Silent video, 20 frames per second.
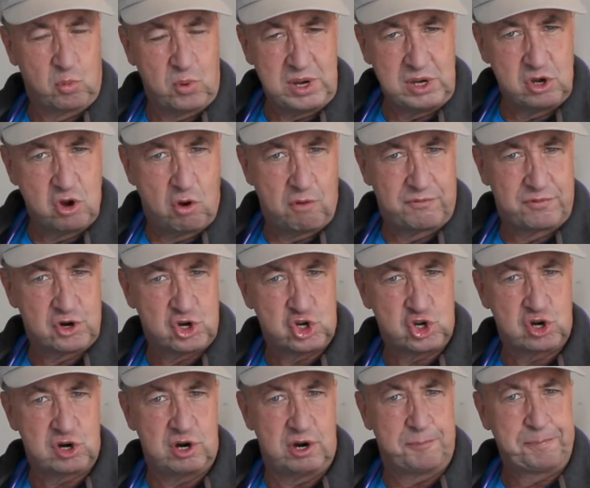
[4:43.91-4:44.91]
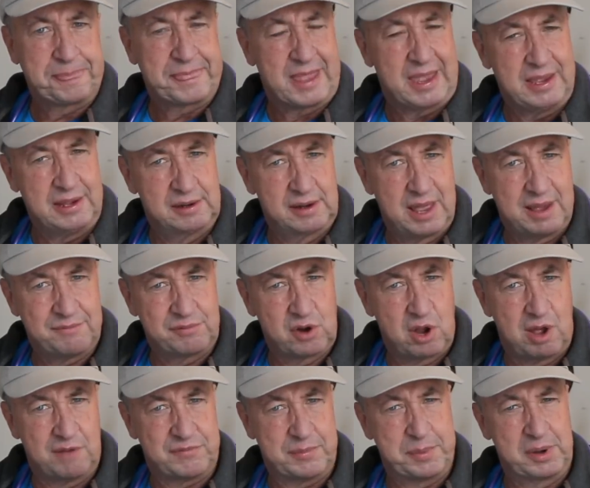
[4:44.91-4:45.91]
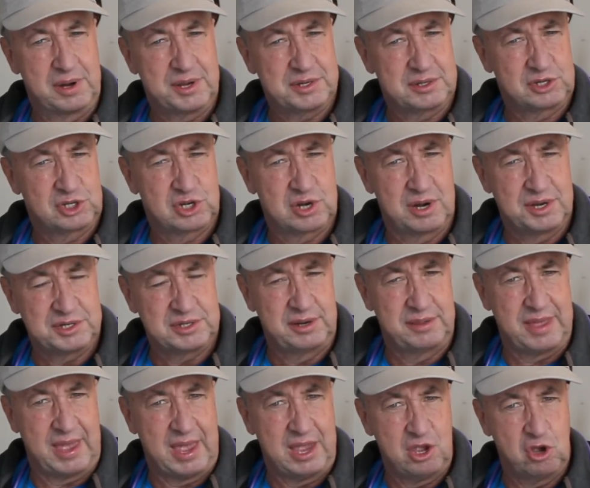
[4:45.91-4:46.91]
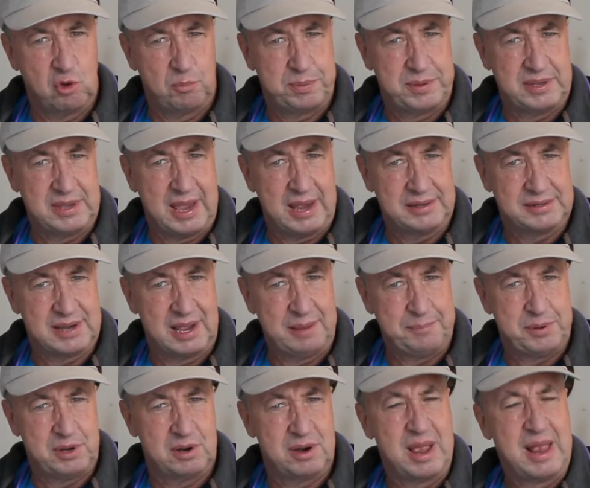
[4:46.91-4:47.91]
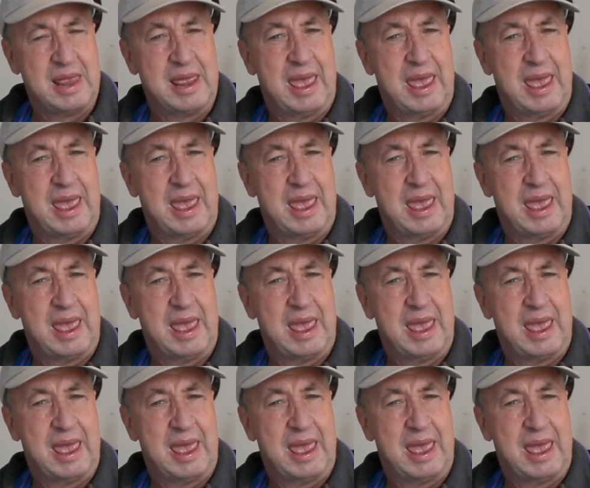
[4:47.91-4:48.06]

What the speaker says: We know for sure he leveled off. I'm going to listen to the AOPA tape here.